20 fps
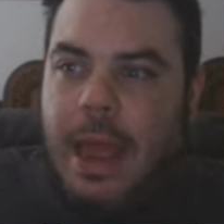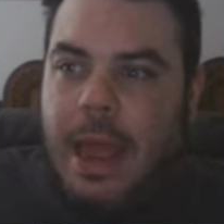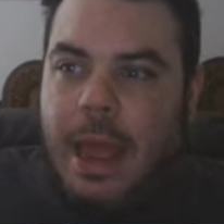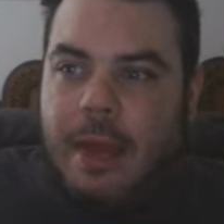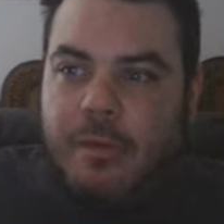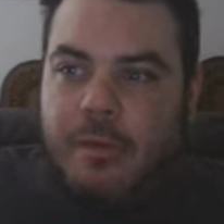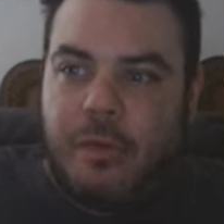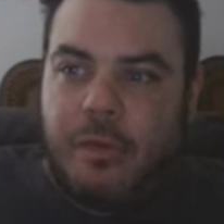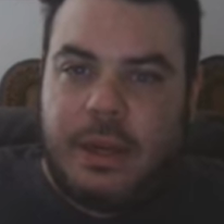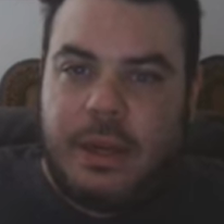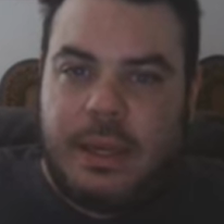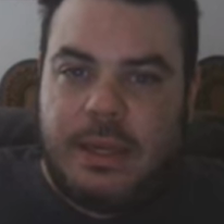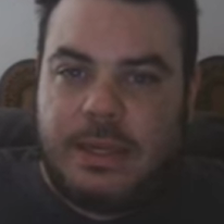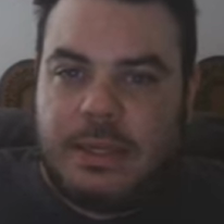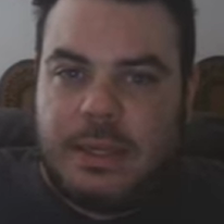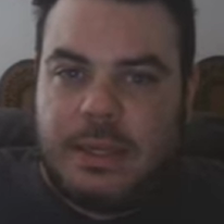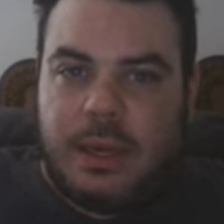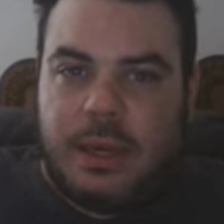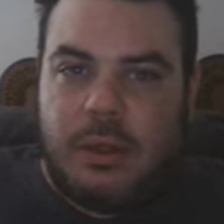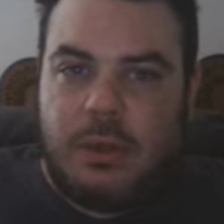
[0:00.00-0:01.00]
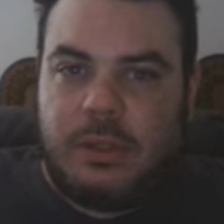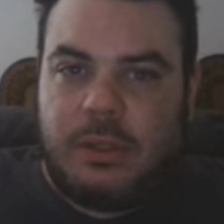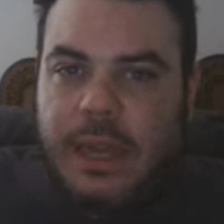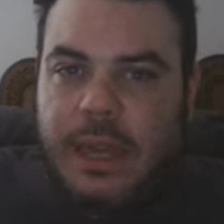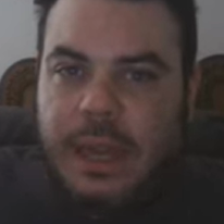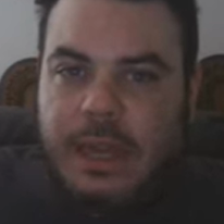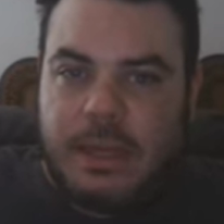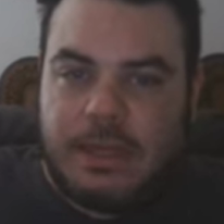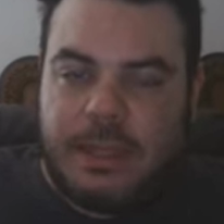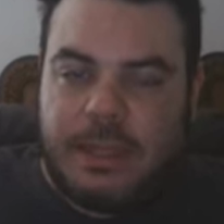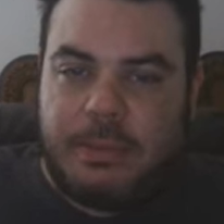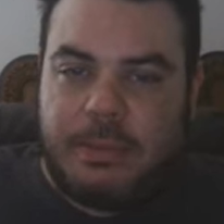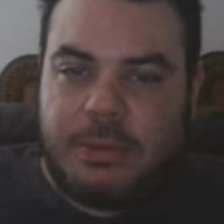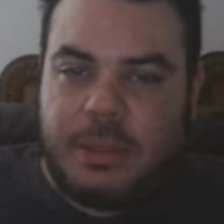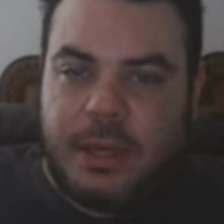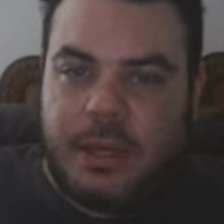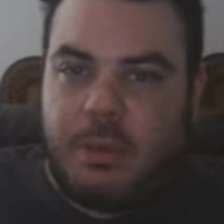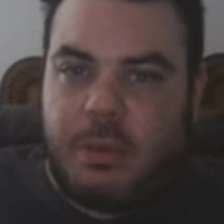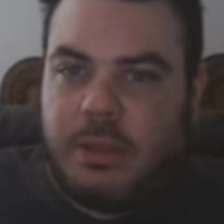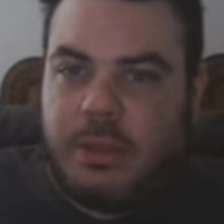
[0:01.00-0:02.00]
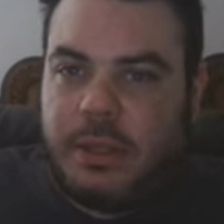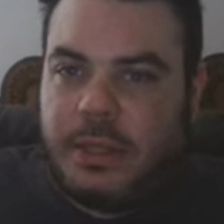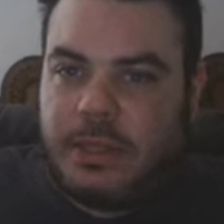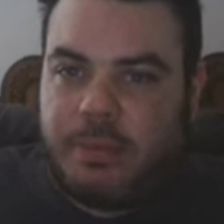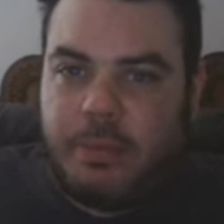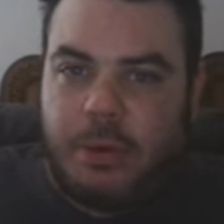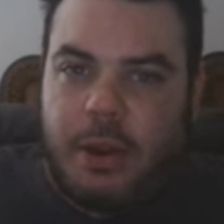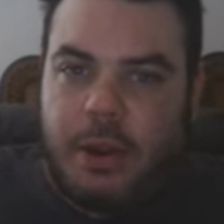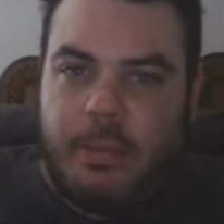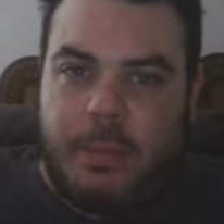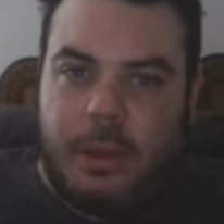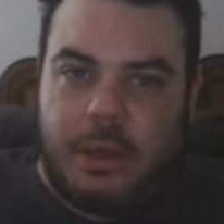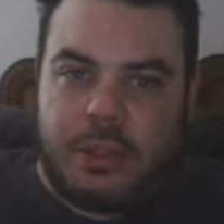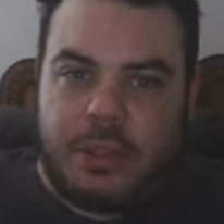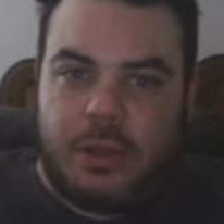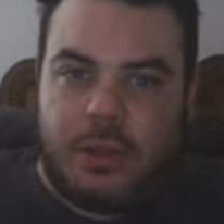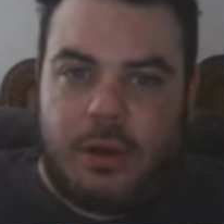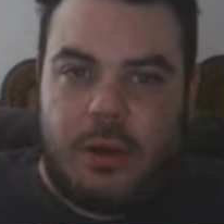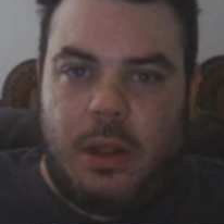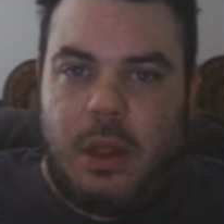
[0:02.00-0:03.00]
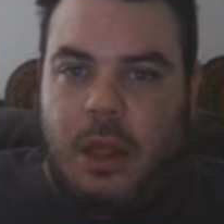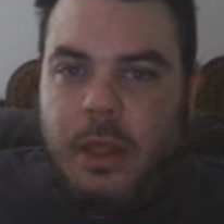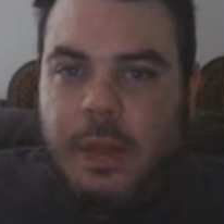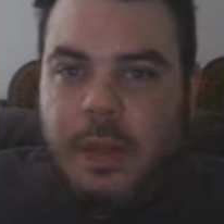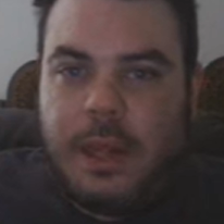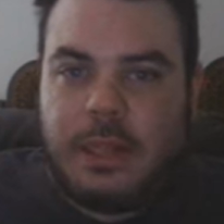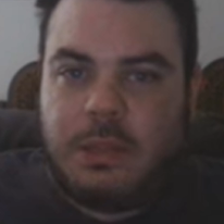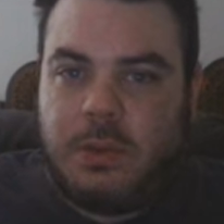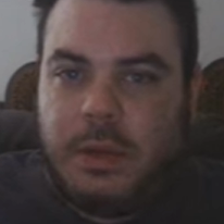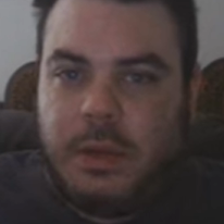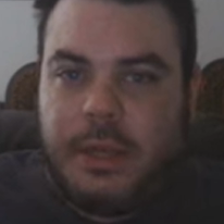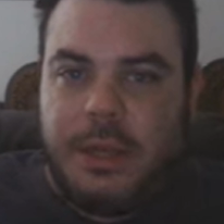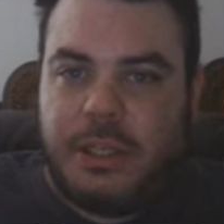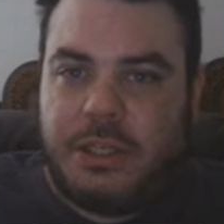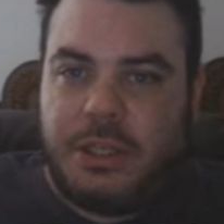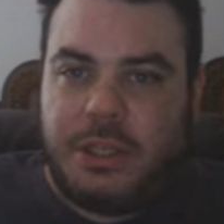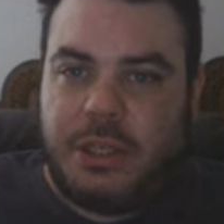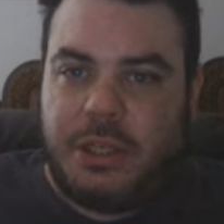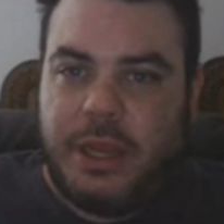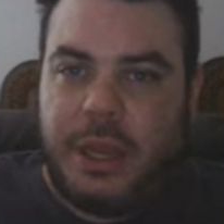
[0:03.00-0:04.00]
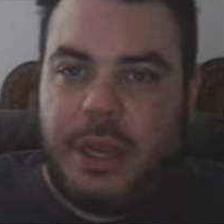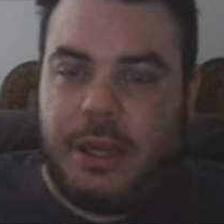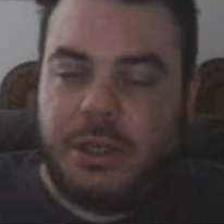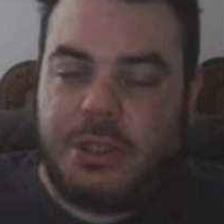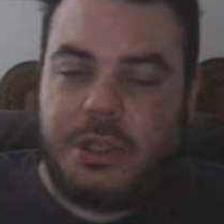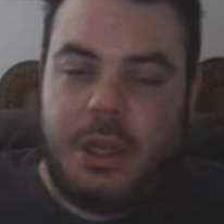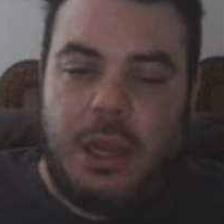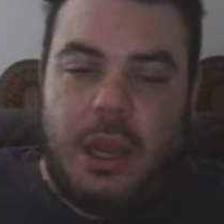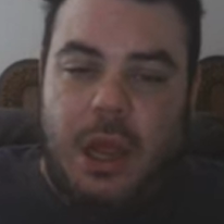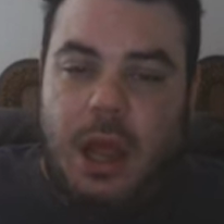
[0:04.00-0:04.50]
every single day, it seems like, with this prime minister. That's what needs to change.